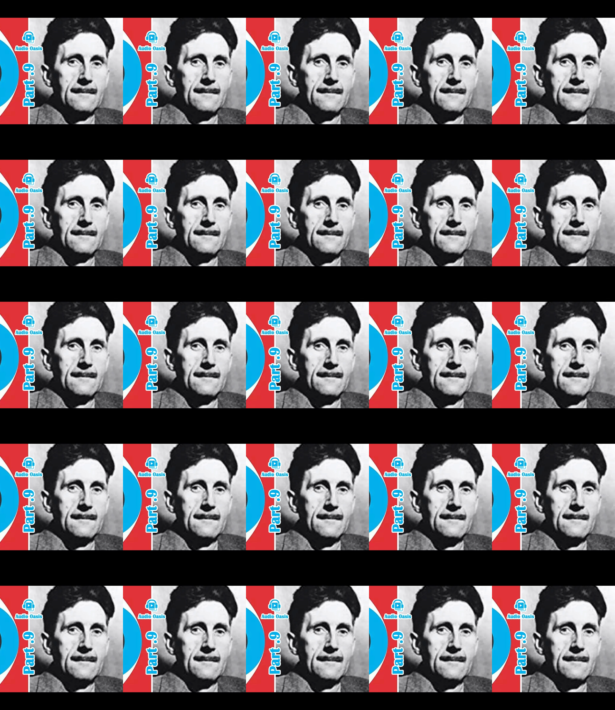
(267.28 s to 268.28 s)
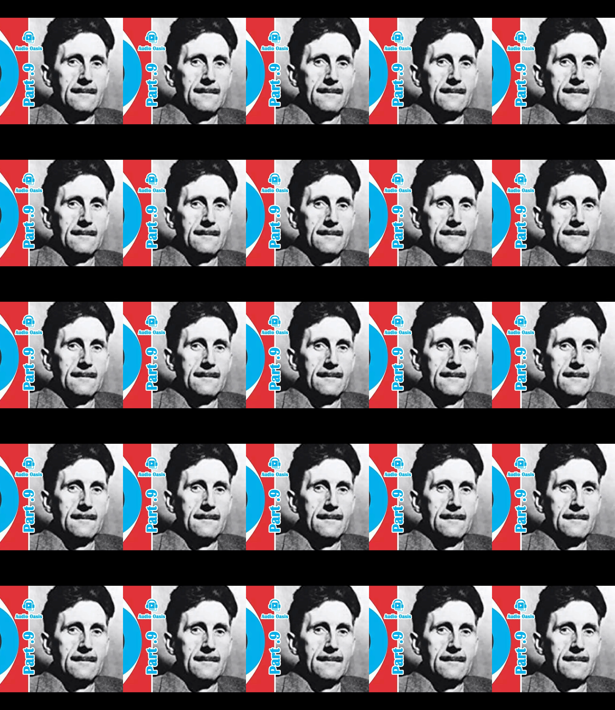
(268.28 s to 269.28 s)

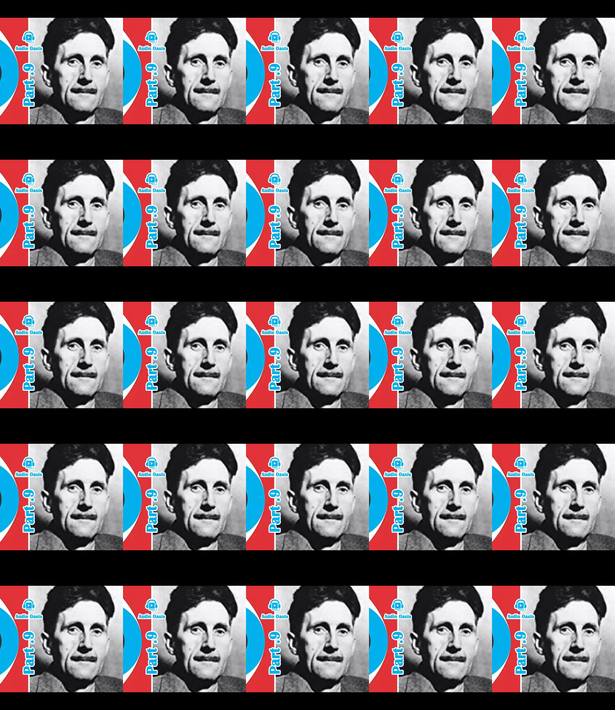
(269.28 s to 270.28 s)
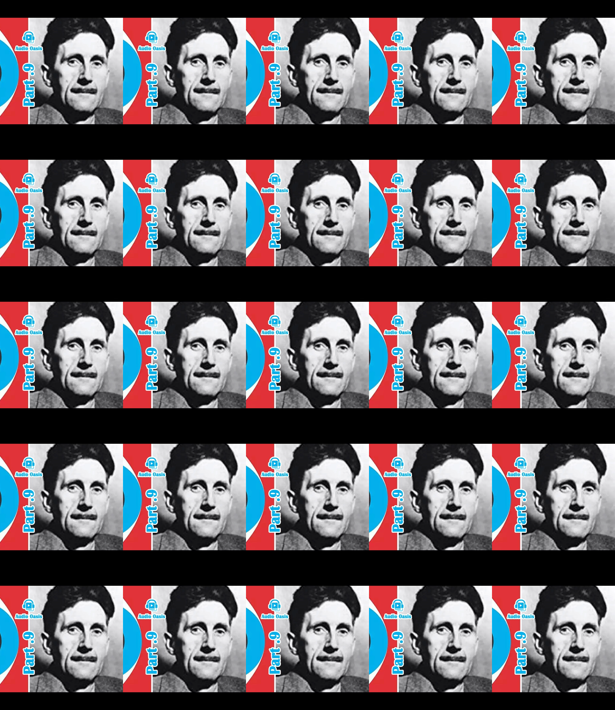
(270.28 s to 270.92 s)
(no lip movement)